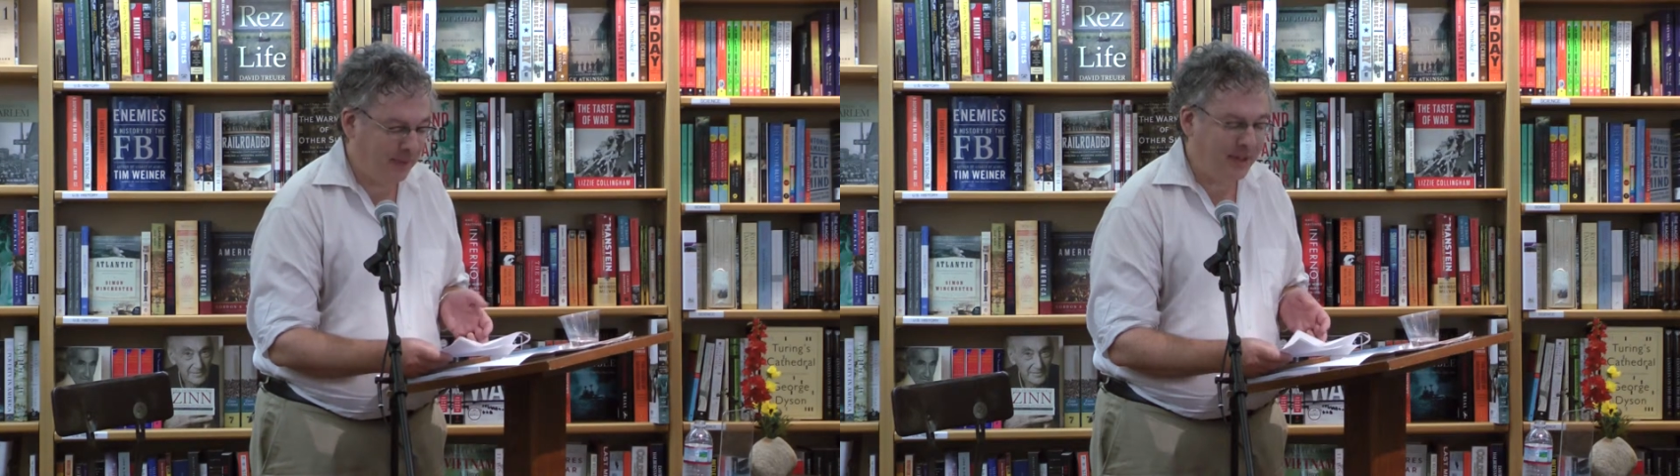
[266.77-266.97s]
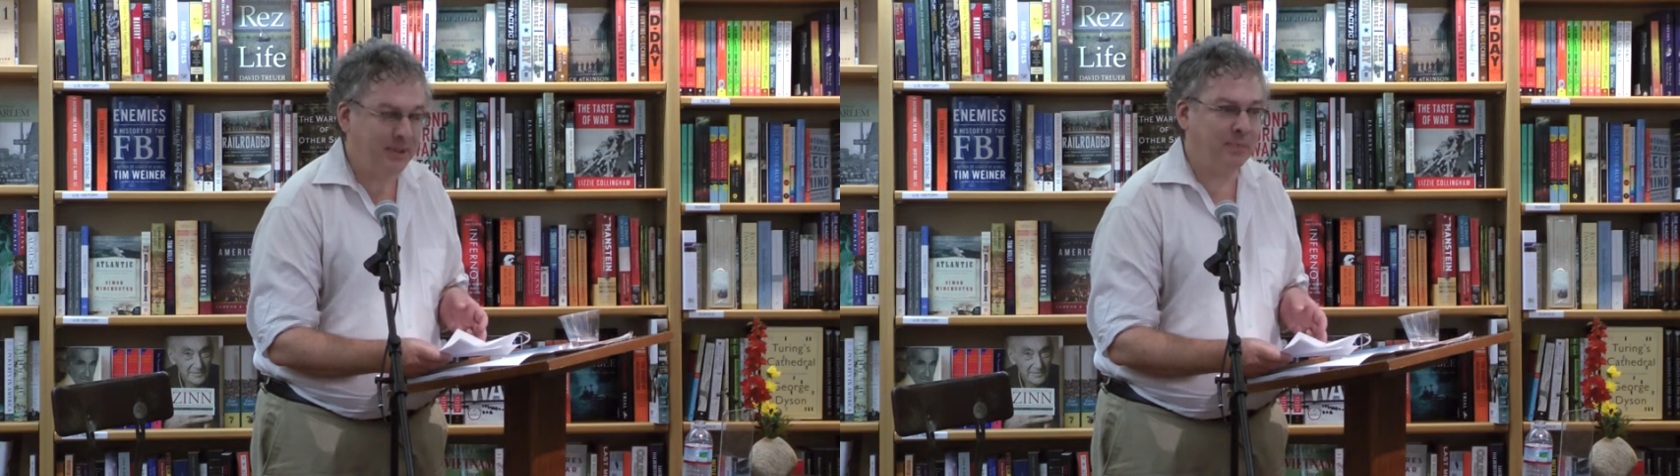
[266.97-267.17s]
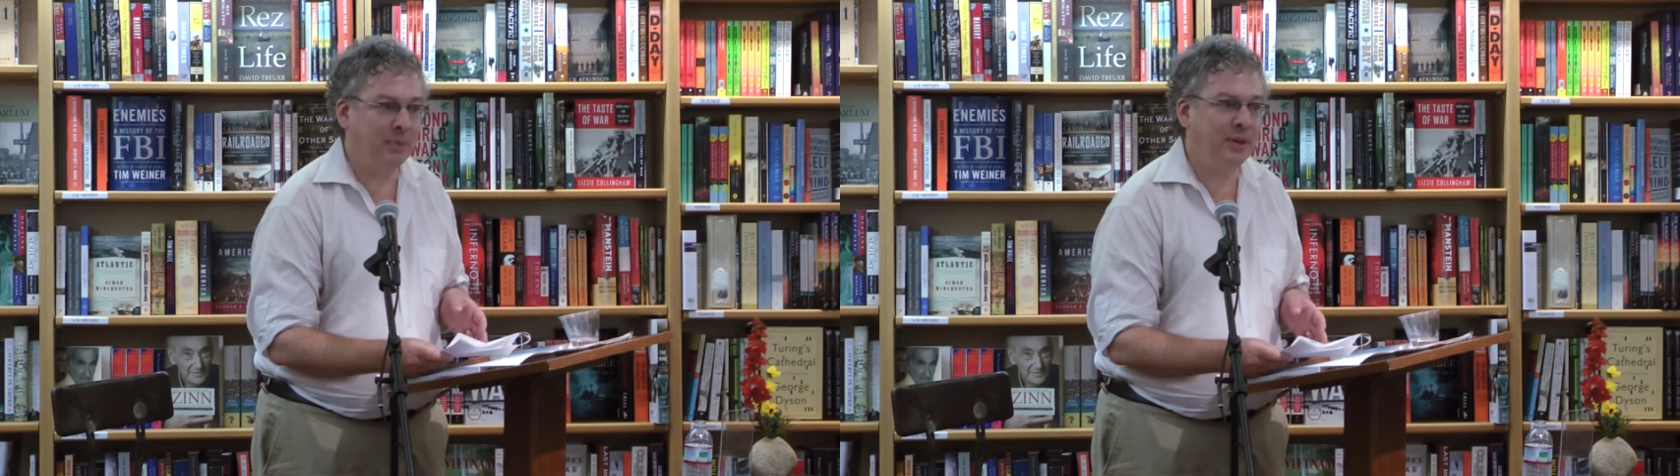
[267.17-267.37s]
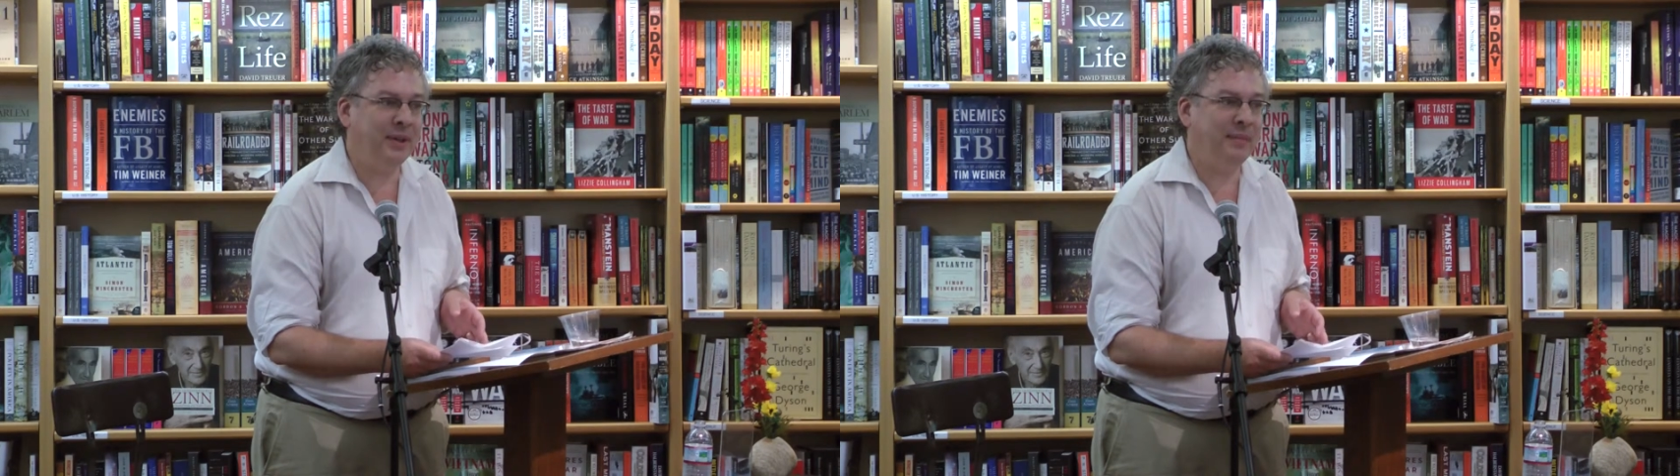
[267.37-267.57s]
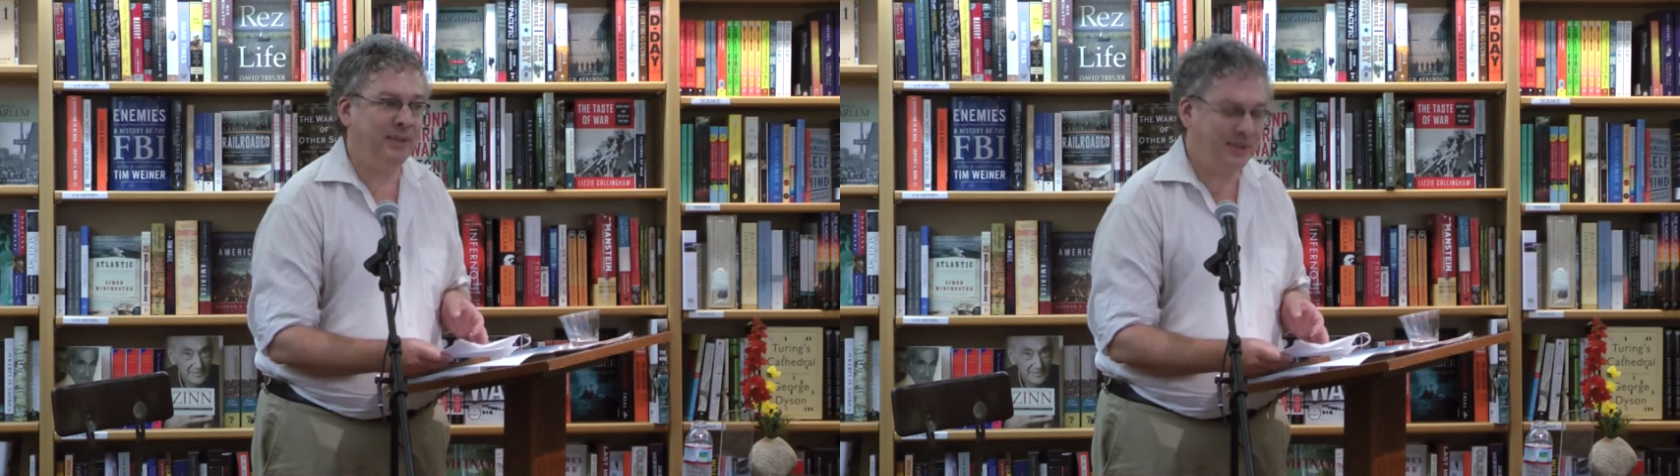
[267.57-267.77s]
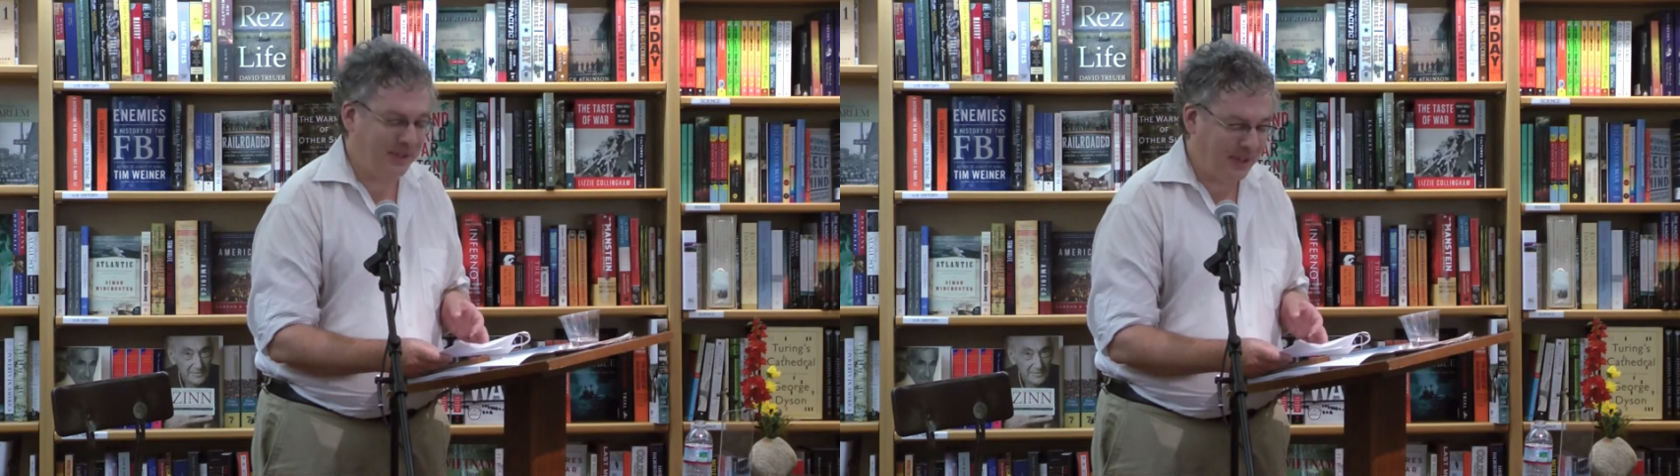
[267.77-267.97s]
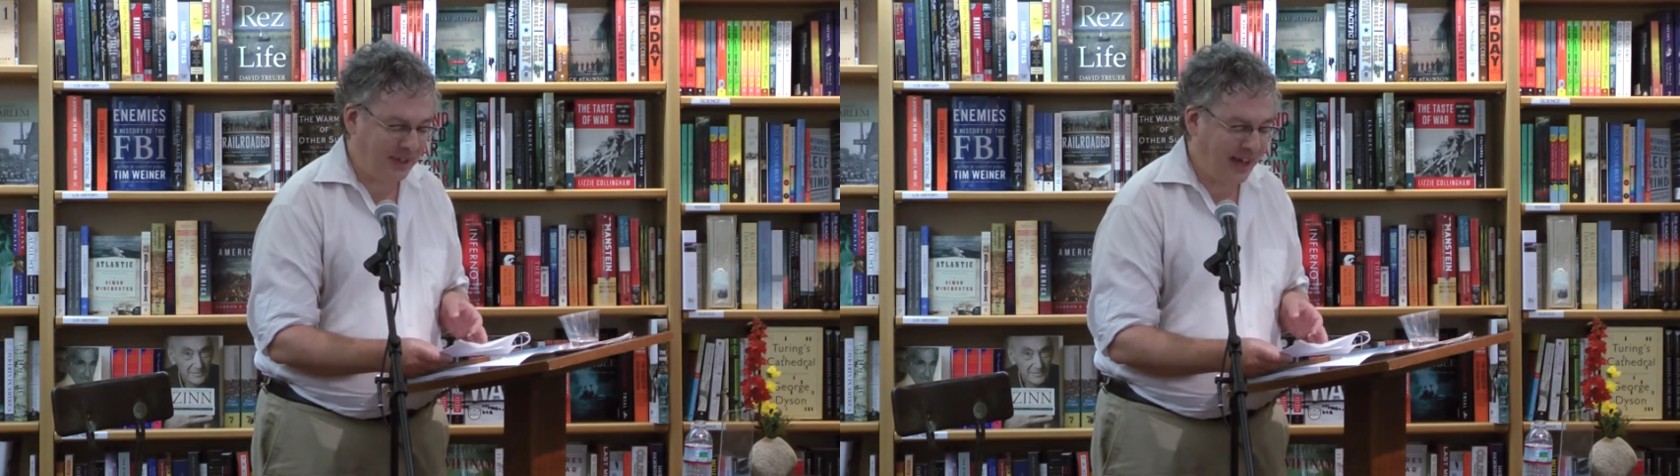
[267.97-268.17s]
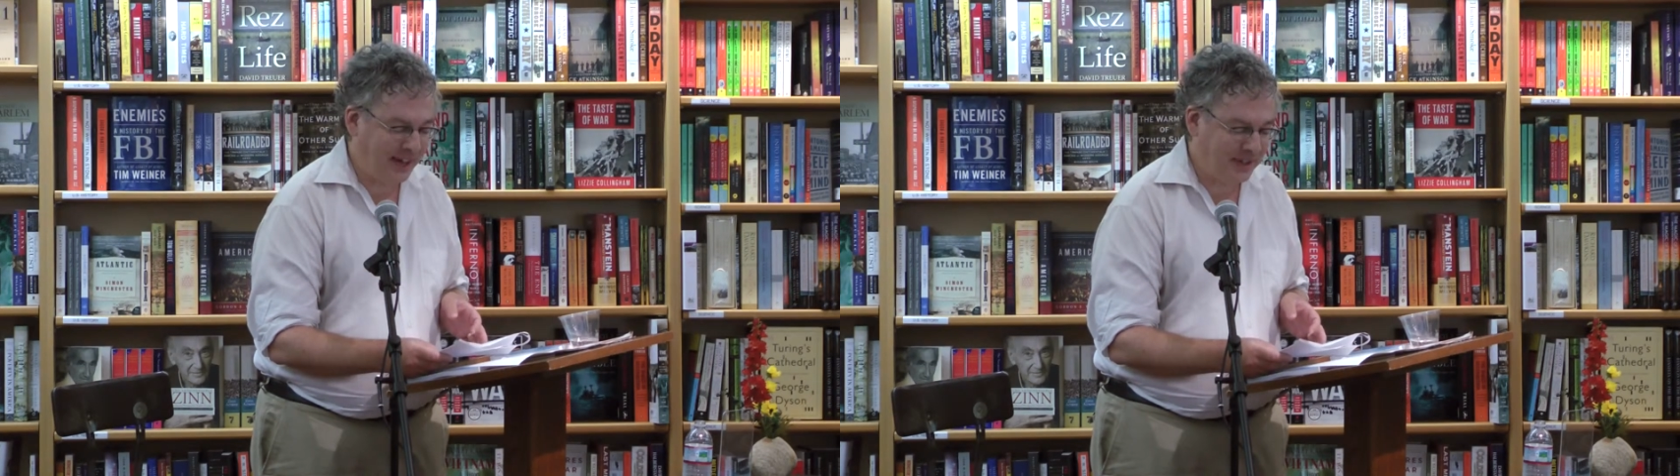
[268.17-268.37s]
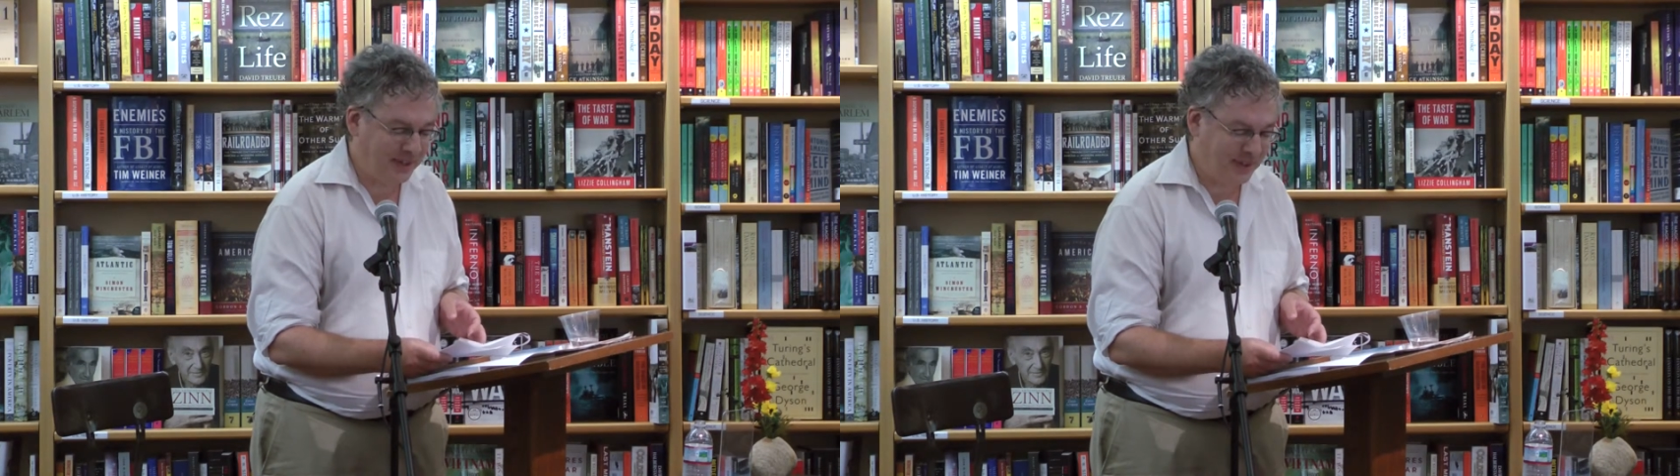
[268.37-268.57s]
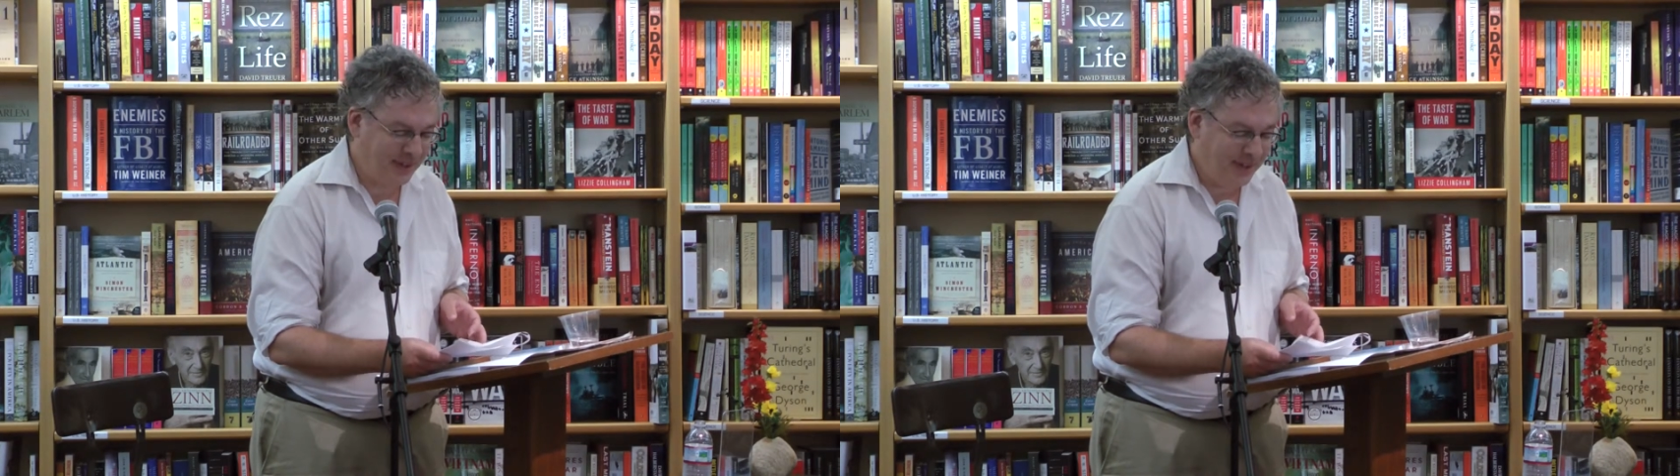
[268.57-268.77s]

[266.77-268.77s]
much as Brooklyn misses the Dodgers.